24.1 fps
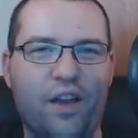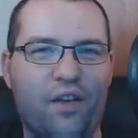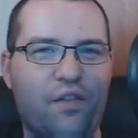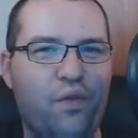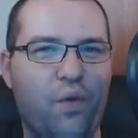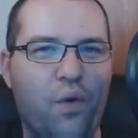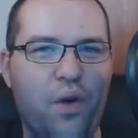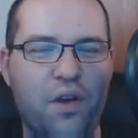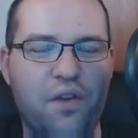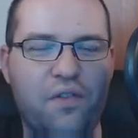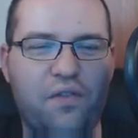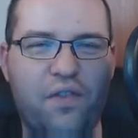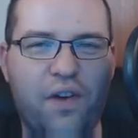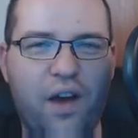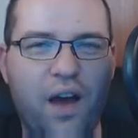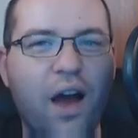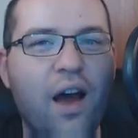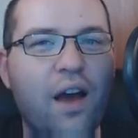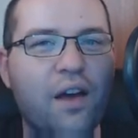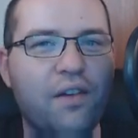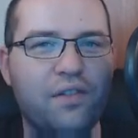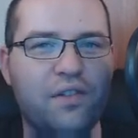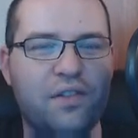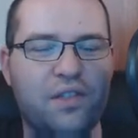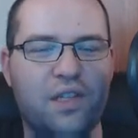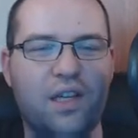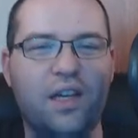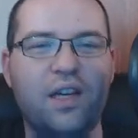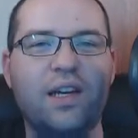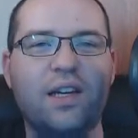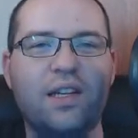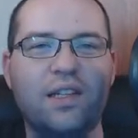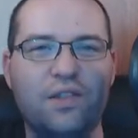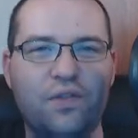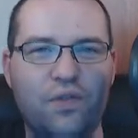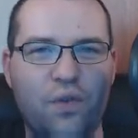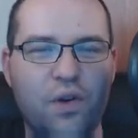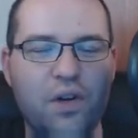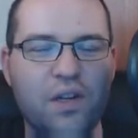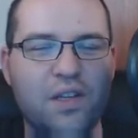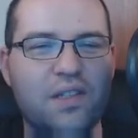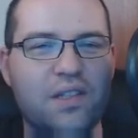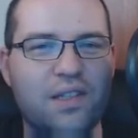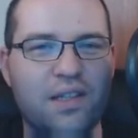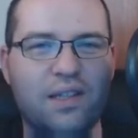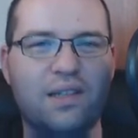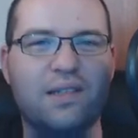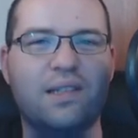45 cents,
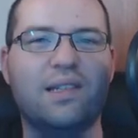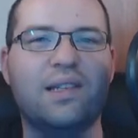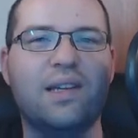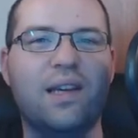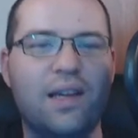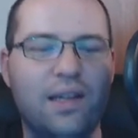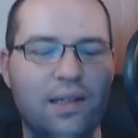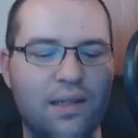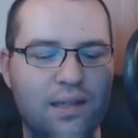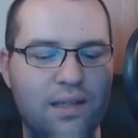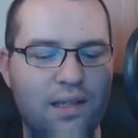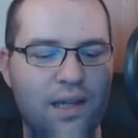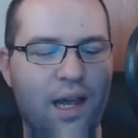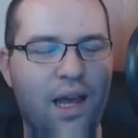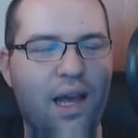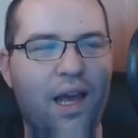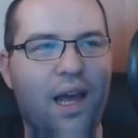46 cents.